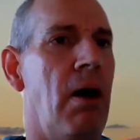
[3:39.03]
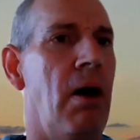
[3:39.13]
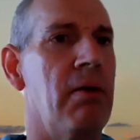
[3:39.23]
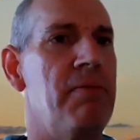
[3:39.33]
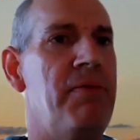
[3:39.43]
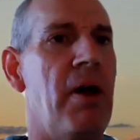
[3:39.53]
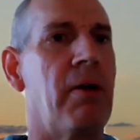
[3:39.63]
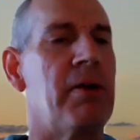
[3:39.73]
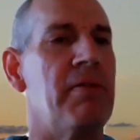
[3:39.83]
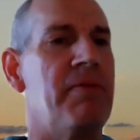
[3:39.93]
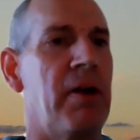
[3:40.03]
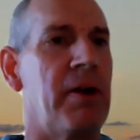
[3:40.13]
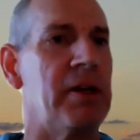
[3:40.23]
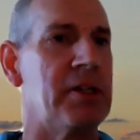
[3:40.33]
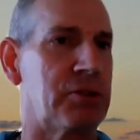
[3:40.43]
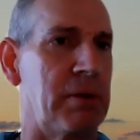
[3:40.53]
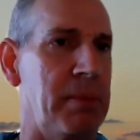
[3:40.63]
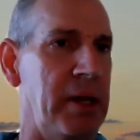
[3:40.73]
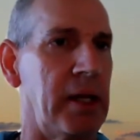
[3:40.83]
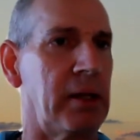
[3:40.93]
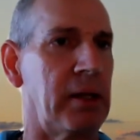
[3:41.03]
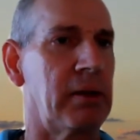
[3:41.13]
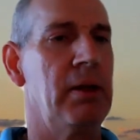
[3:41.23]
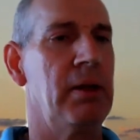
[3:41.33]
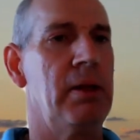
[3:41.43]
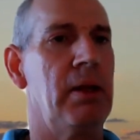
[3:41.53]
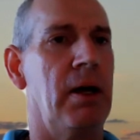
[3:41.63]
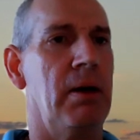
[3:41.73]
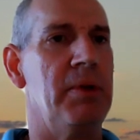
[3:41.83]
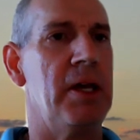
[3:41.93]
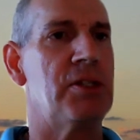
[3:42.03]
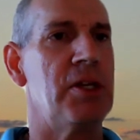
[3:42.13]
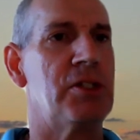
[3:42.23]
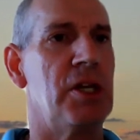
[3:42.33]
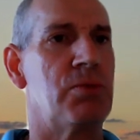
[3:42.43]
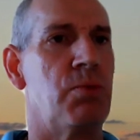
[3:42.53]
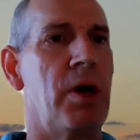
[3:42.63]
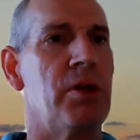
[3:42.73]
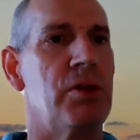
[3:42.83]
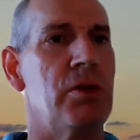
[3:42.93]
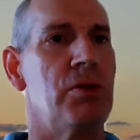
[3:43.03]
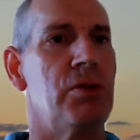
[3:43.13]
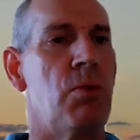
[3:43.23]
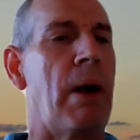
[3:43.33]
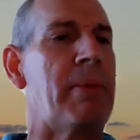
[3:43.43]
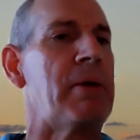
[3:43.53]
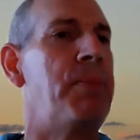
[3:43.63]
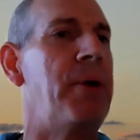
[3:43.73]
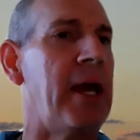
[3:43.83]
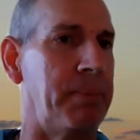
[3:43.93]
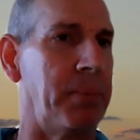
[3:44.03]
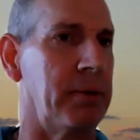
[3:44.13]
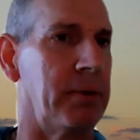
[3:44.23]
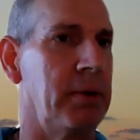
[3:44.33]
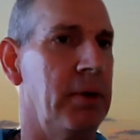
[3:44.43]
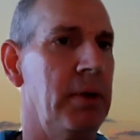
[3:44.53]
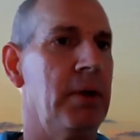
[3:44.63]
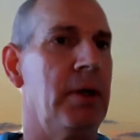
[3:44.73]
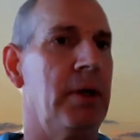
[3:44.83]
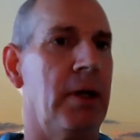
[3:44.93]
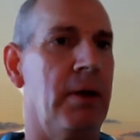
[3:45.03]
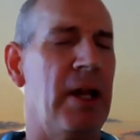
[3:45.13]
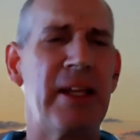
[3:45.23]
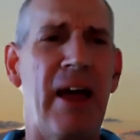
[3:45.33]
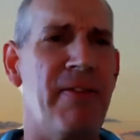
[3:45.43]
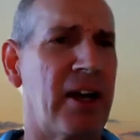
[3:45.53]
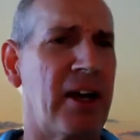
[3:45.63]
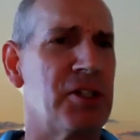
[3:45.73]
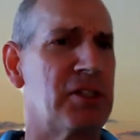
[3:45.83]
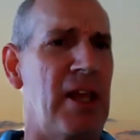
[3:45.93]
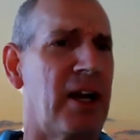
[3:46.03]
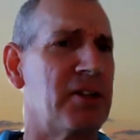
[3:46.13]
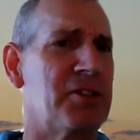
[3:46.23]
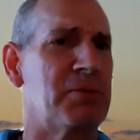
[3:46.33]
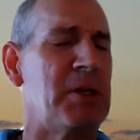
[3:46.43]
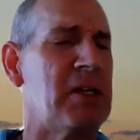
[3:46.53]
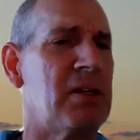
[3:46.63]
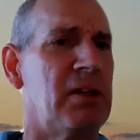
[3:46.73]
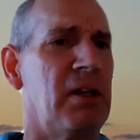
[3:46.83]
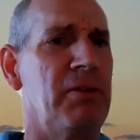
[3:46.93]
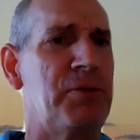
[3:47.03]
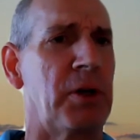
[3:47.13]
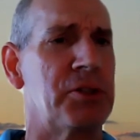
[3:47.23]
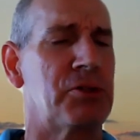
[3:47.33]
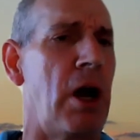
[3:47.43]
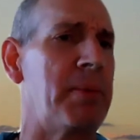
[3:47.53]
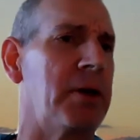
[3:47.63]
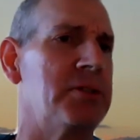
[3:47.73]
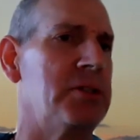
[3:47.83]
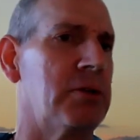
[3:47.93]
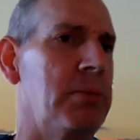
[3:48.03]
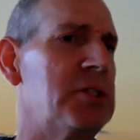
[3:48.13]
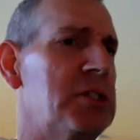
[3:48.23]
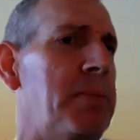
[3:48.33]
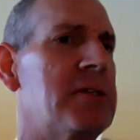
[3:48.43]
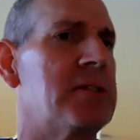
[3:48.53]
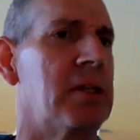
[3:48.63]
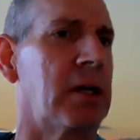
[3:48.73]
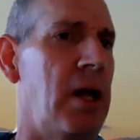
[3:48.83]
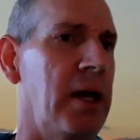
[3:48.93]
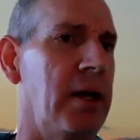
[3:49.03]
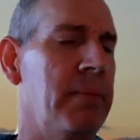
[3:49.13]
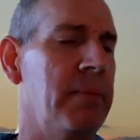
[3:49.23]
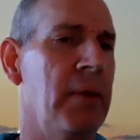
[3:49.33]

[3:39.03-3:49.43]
are very, very discriminated. It's what you want to be pampered. And again, that could just mean a few extra strawberries in your room. It just depends on the client.